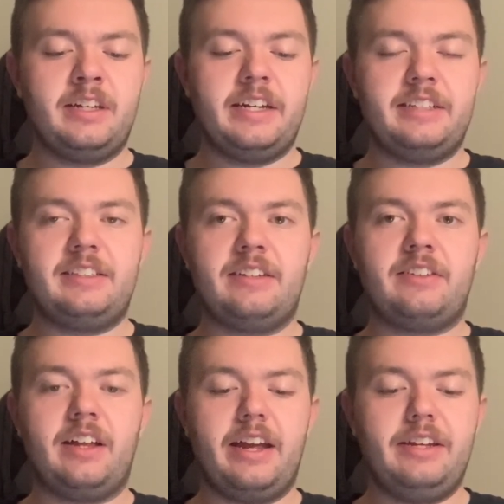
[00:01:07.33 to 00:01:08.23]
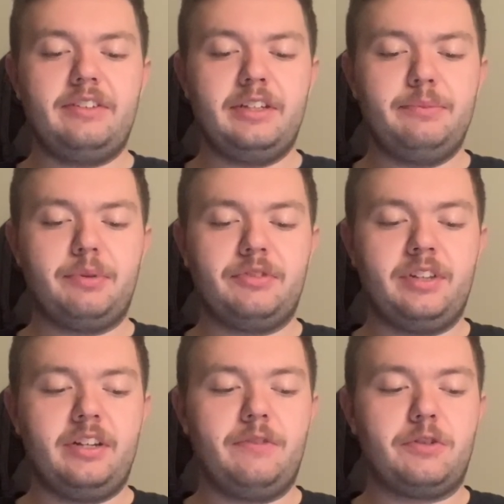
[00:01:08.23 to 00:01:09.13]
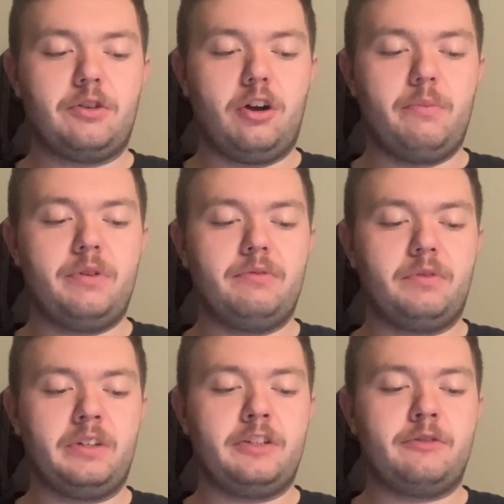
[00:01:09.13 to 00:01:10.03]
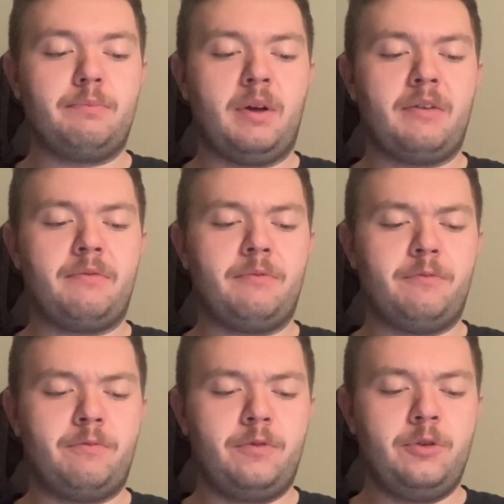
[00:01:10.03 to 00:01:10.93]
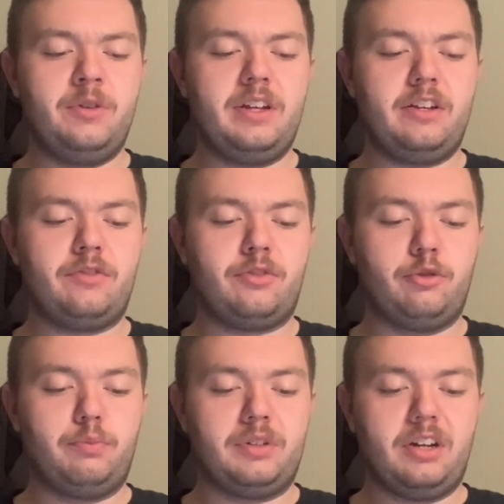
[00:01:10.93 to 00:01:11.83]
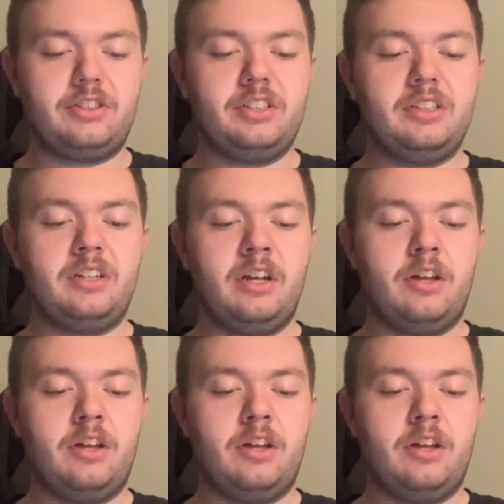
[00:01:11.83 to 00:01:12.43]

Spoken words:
It says that 18% of the carbon released by food is through production,